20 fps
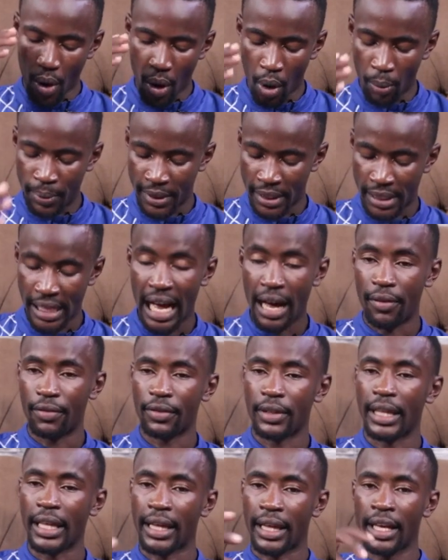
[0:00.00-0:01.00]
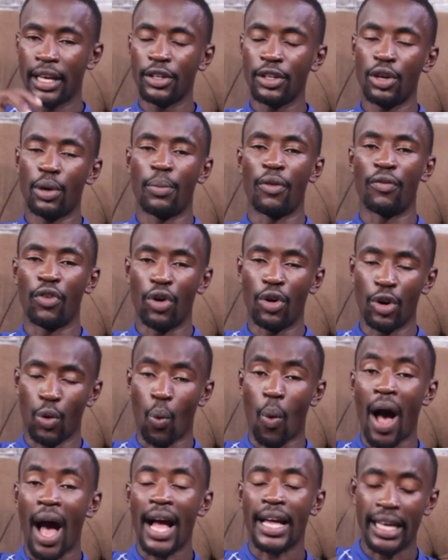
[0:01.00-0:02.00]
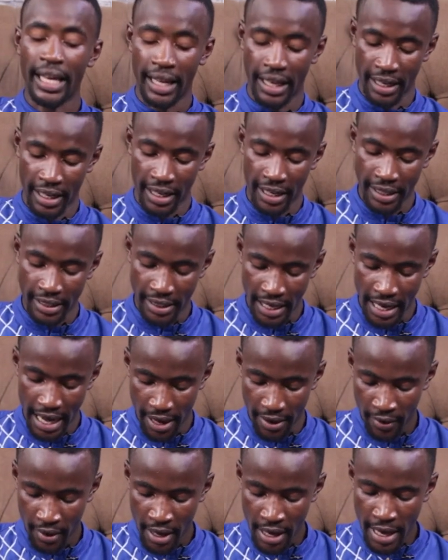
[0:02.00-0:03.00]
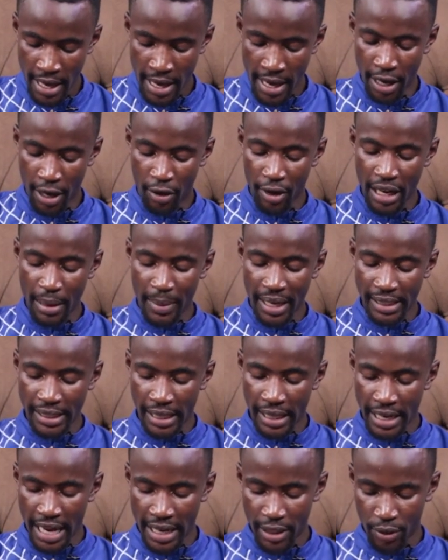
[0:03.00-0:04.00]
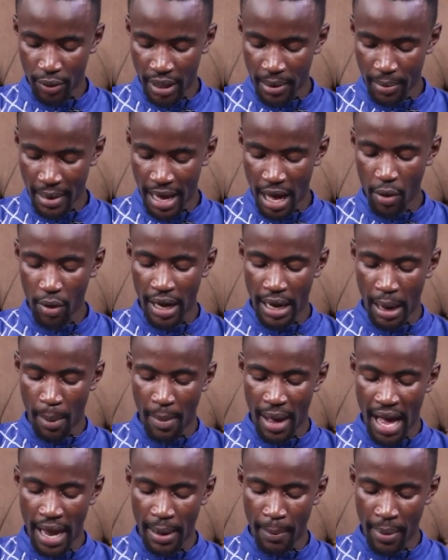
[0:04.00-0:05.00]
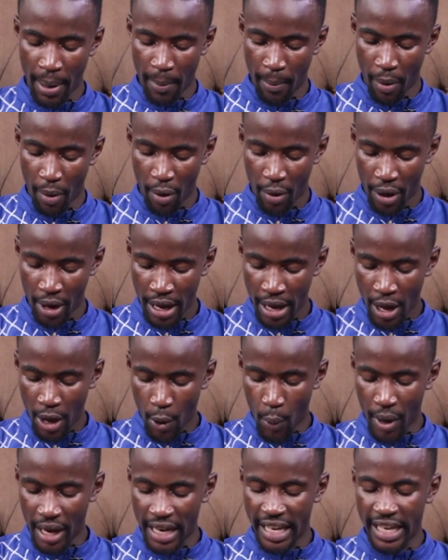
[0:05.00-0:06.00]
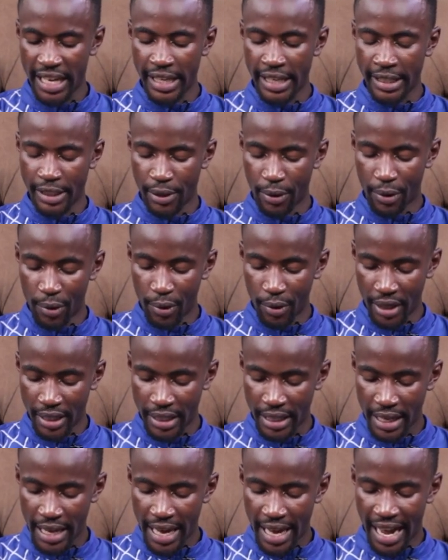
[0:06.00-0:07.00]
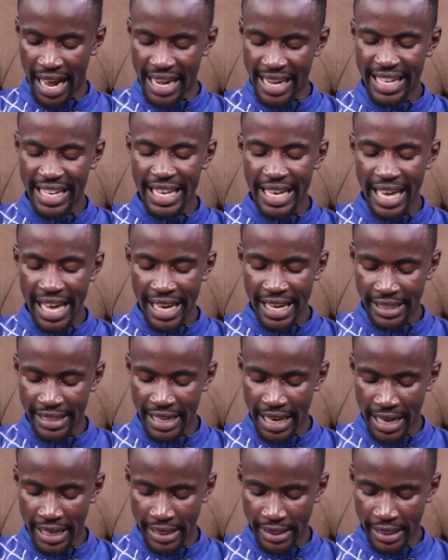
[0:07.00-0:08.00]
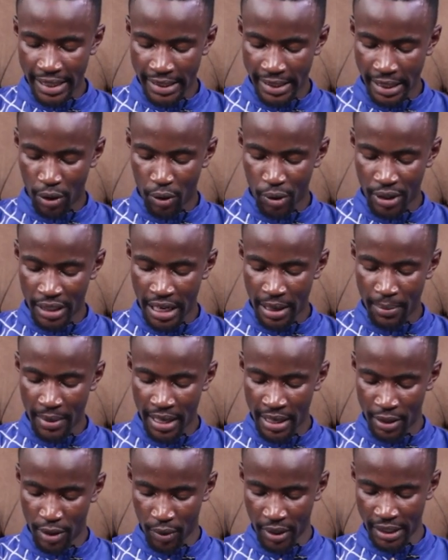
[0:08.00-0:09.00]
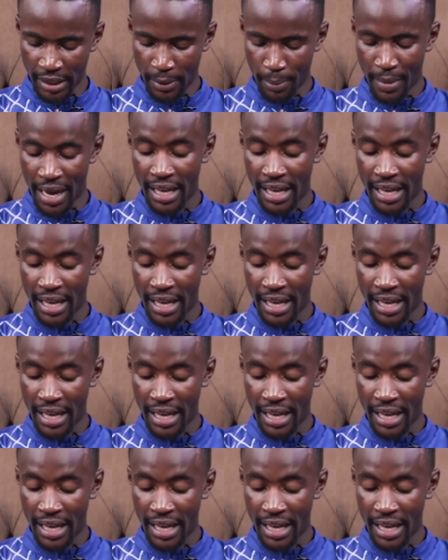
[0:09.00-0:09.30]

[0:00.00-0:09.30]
observe the kingdom of God working in his life. Nicodemus said unto him, How can a man be born when he is old? Can he enter a second time into his